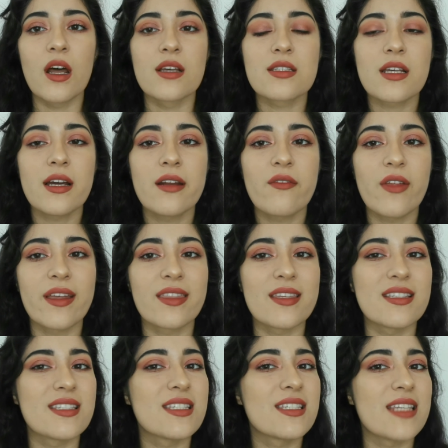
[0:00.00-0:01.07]
It has kind of
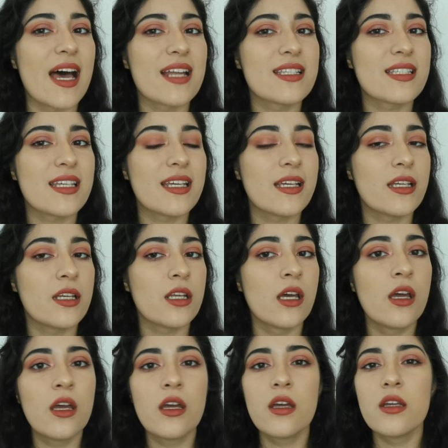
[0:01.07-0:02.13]
like this
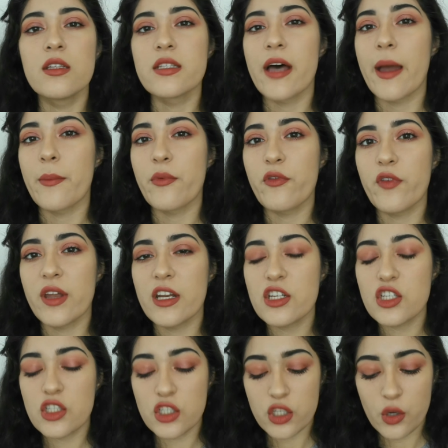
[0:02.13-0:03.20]
satin type
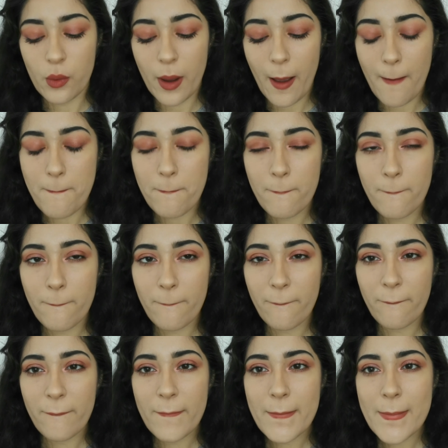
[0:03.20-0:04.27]
finish to it.
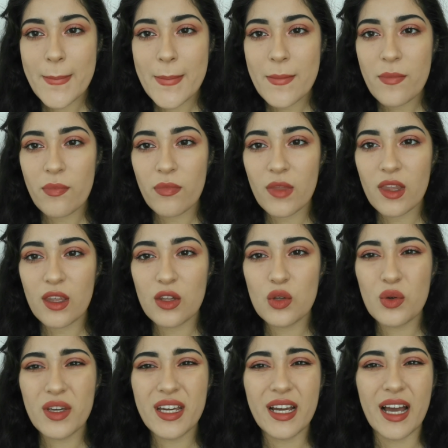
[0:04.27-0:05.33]

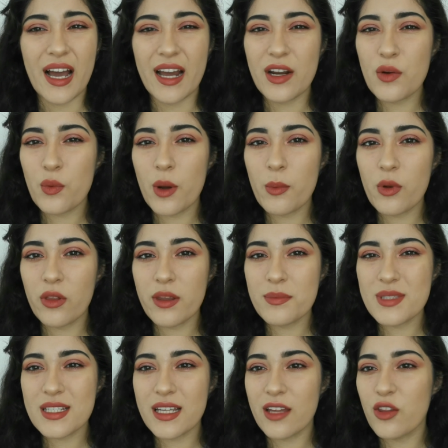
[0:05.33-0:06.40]
You can kind of rub your
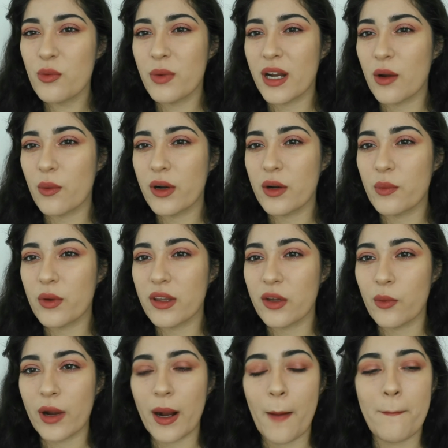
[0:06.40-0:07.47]
lips together, but I wouldn't
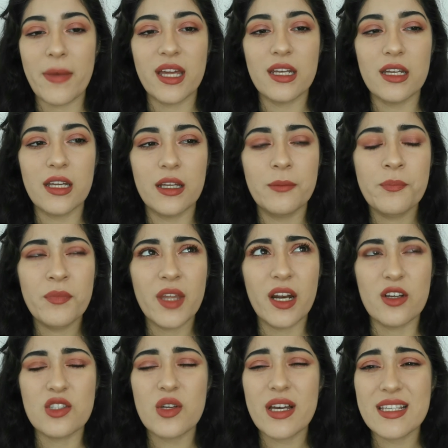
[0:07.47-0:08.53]
really recommend it.
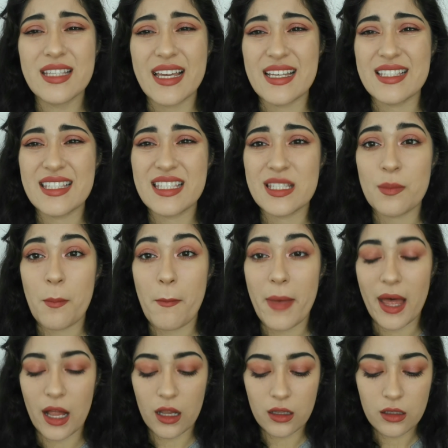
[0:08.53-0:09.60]
It also has a
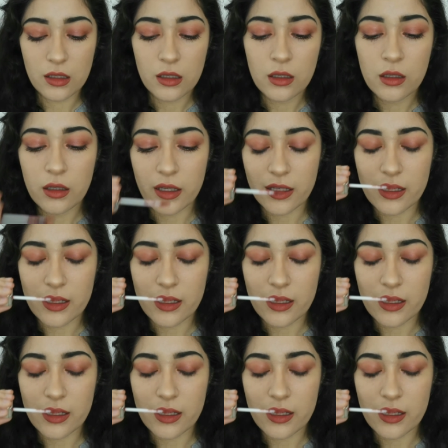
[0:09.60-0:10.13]
smell.